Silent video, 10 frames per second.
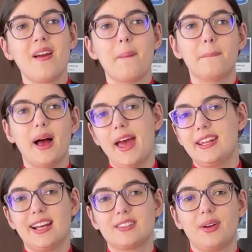But
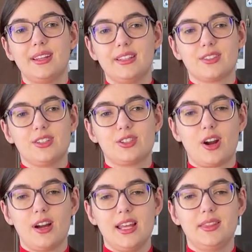that's how I think it's going to
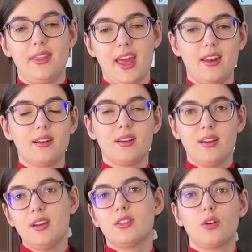start, and then
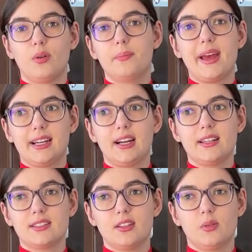the Mecha
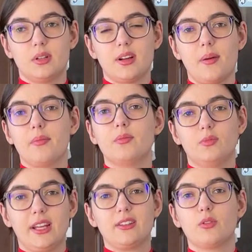Godzilla will come,
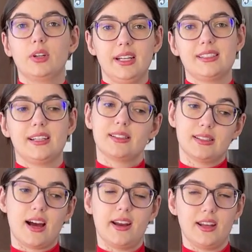like they'll realize that it's
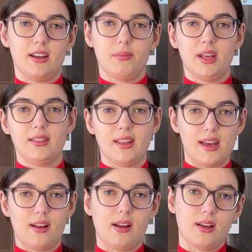not him, and
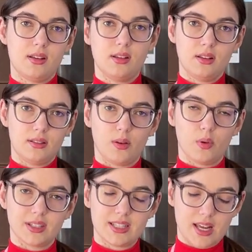then they'll
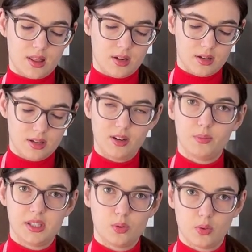work together, and it'll
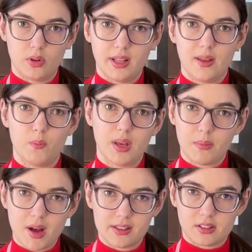be cool in big
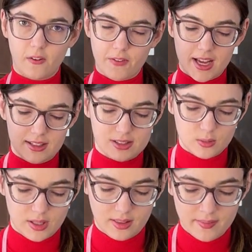monster fights
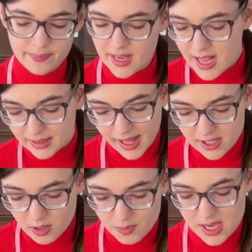with
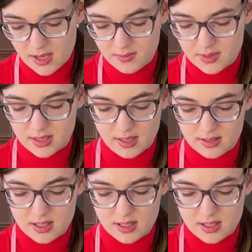laser beams and